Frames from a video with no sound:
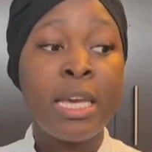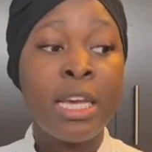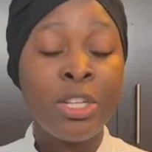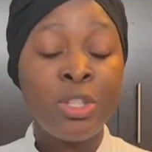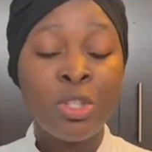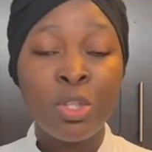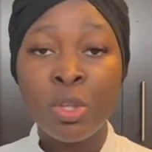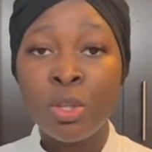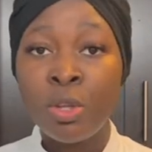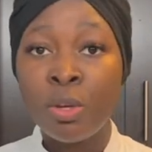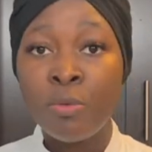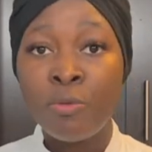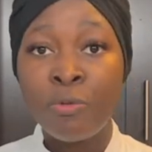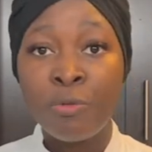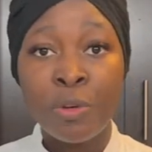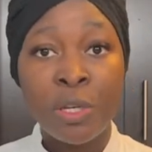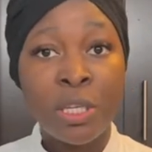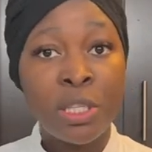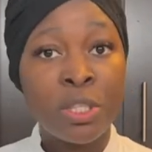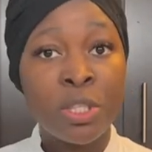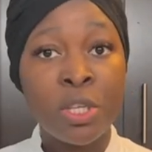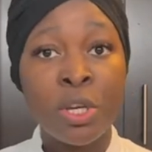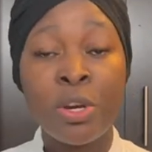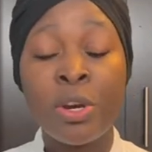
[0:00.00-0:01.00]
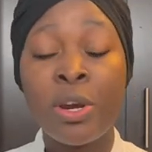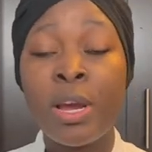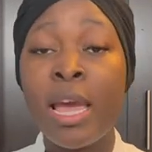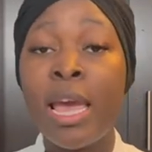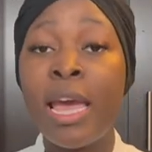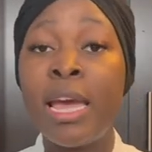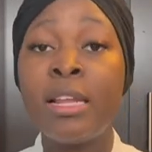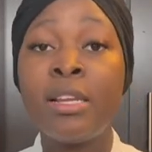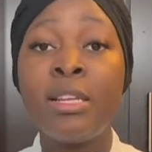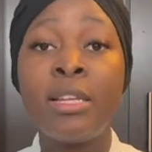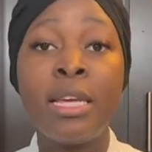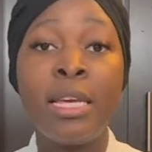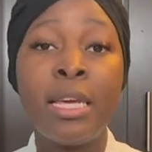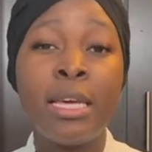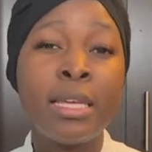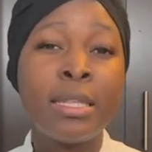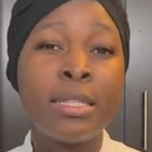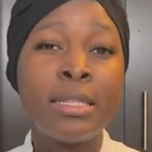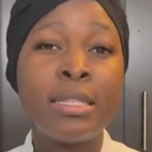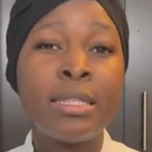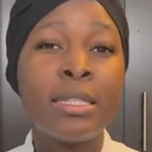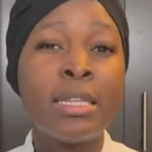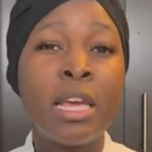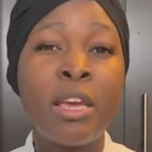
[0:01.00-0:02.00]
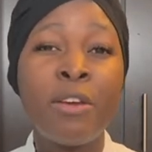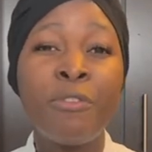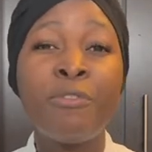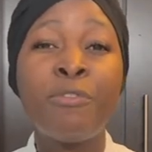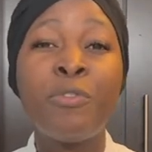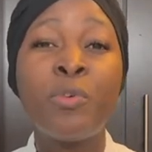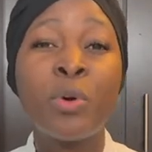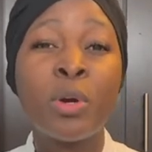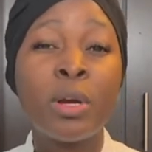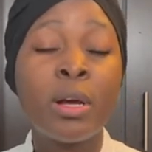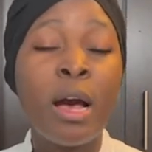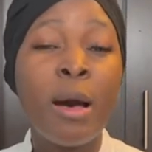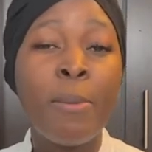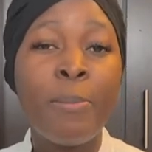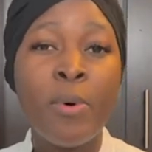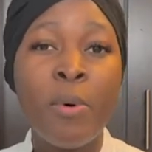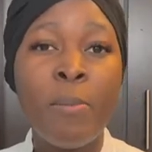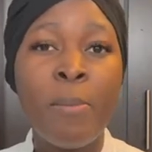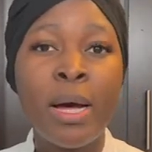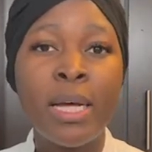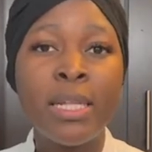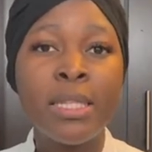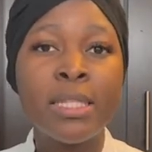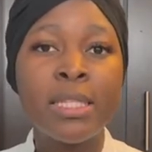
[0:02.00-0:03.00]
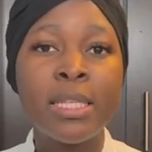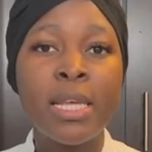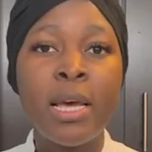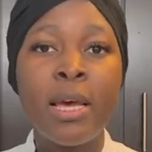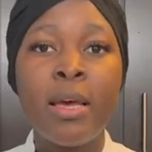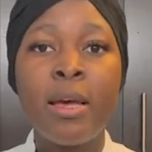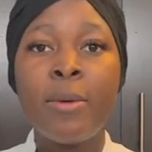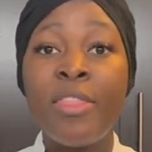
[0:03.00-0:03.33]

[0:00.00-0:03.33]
into the freezer and it can stay for a couple months.